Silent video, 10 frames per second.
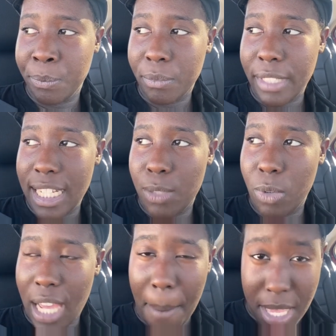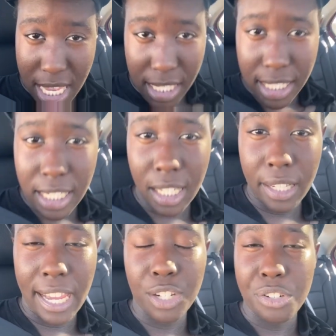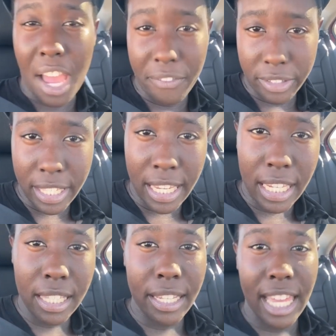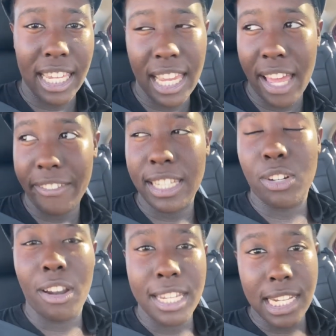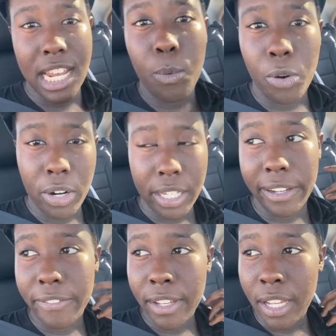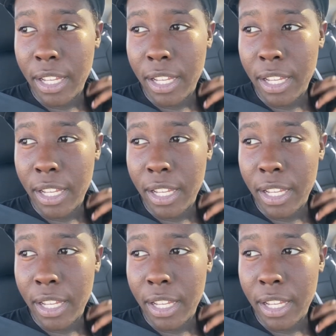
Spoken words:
that's what got me into like traveling and like kind of like starting this network of